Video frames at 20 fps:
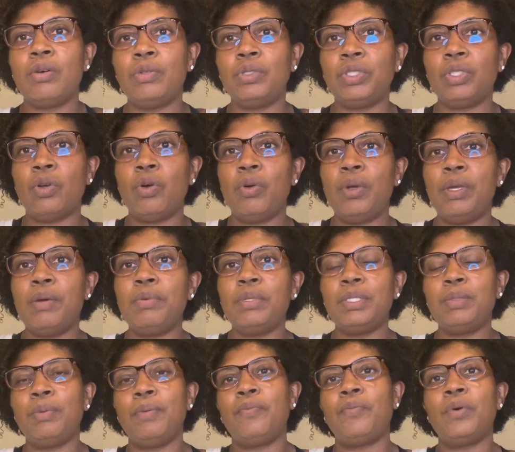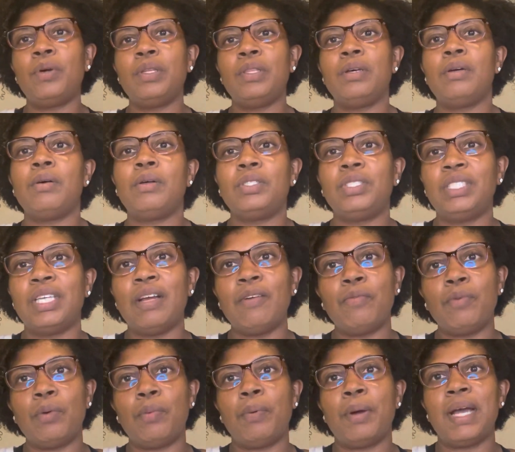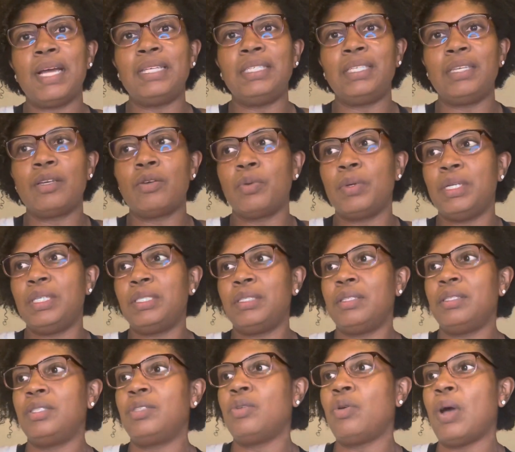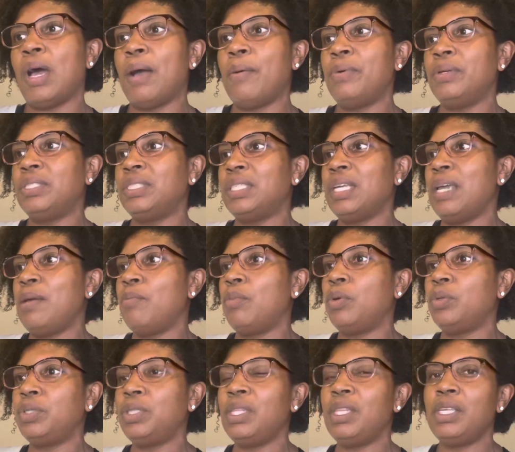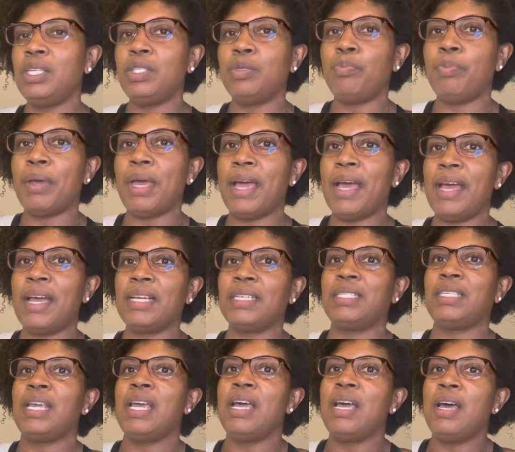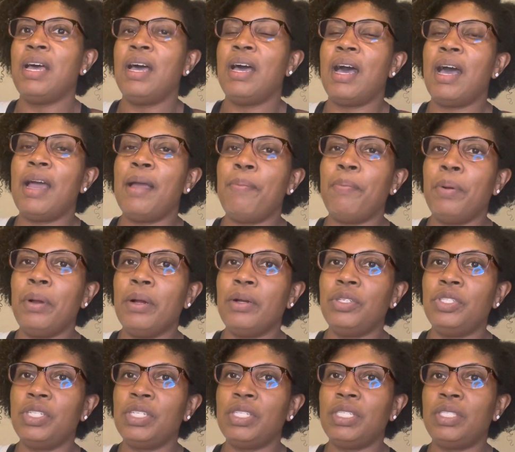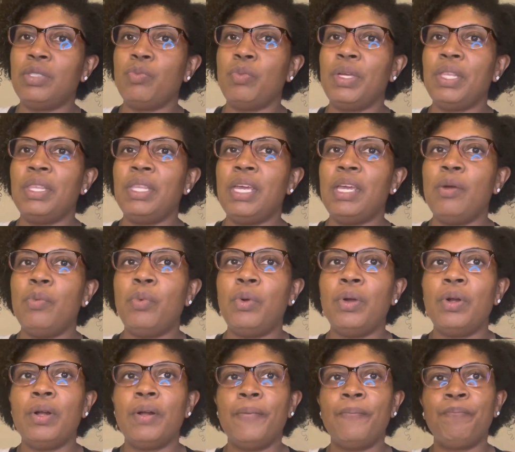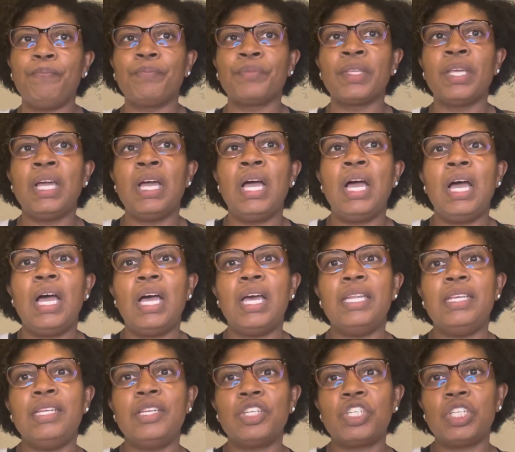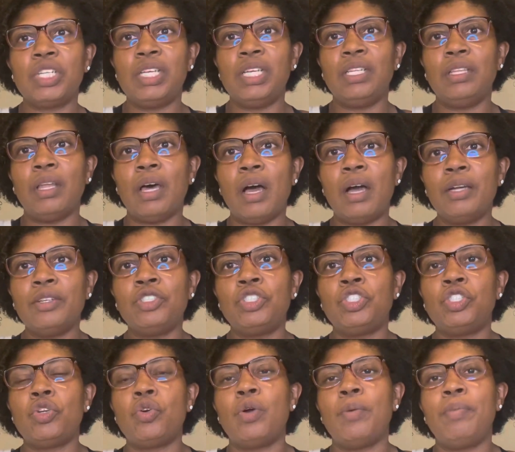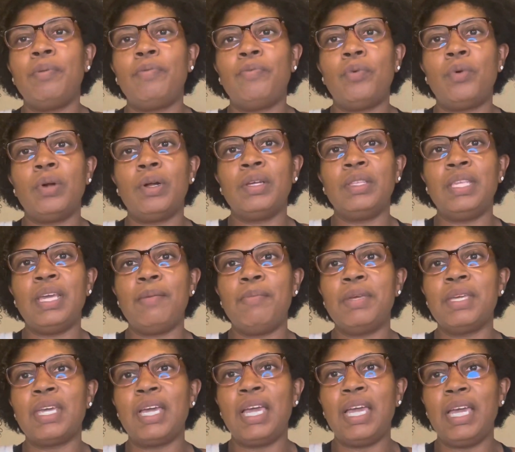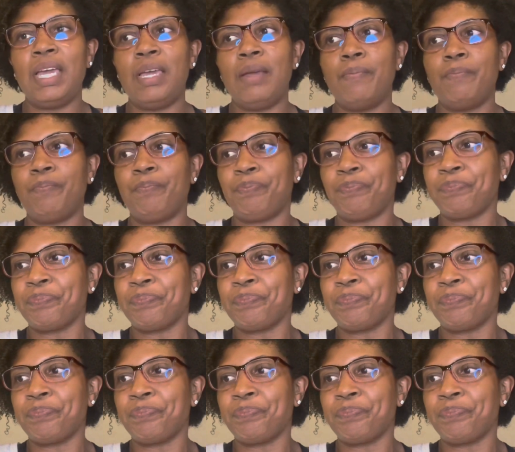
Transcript: So it was before the several price increases. So I would say most of these bags I purchased when they were initially launched or before they became